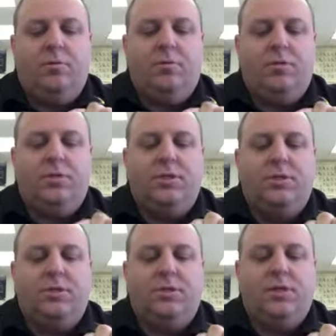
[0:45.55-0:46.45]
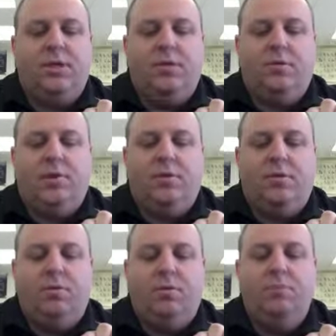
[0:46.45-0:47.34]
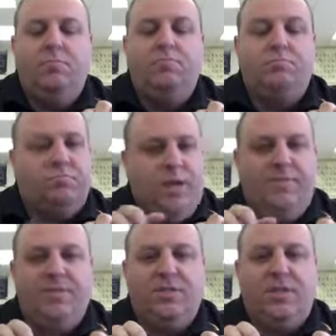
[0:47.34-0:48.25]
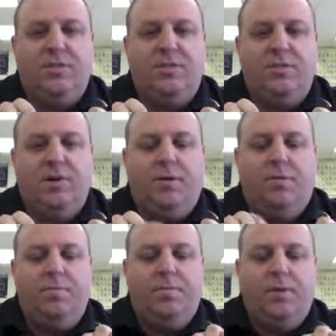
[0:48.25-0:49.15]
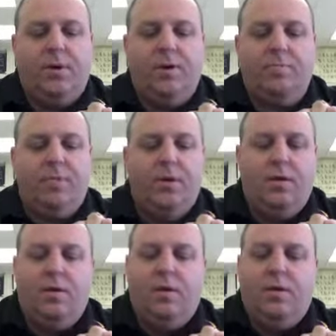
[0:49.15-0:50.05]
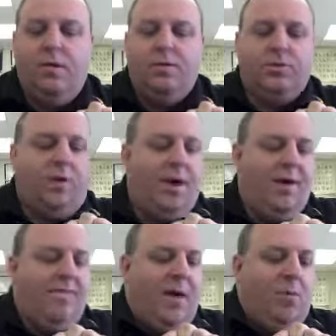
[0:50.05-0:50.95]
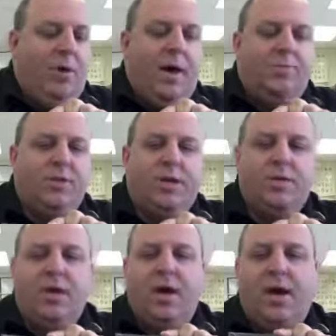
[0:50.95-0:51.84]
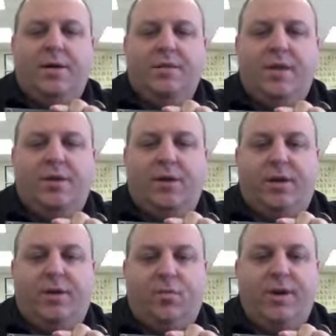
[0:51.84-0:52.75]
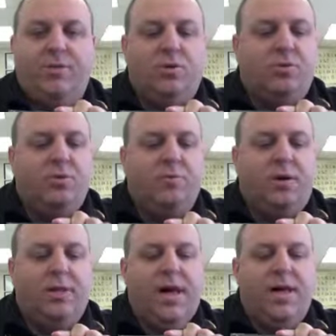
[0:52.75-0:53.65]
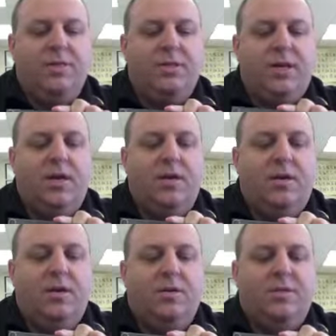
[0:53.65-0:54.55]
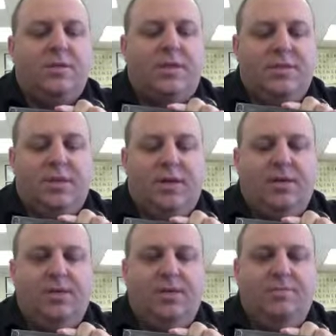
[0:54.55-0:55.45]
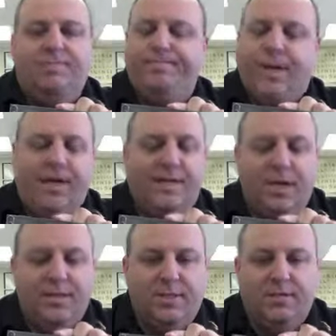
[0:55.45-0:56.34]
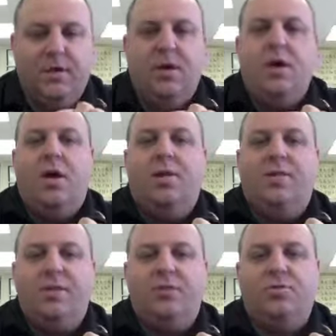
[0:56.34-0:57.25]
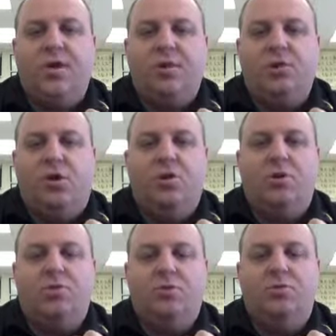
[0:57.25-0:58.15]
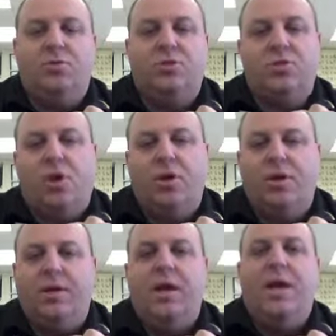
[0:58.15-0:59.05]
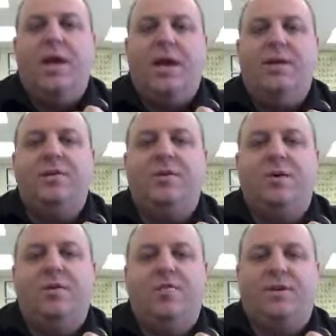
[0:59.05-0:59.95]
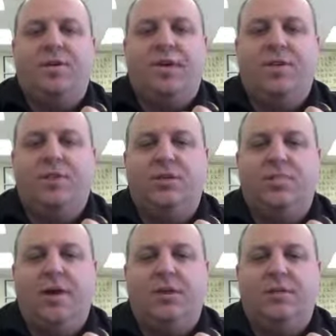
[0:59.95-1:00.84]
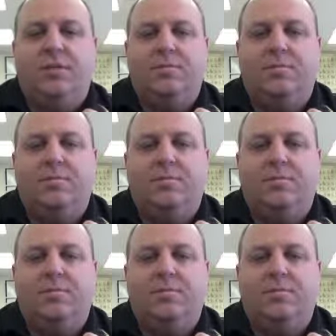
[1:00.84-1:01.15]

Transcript: Does it stick in the middle? It even sticks in the middle. Okay? So while I have that one object, I could take like an eraser or something like that and just say, does that stick? And it doesn't. This will get students started into their investigation into magnetism.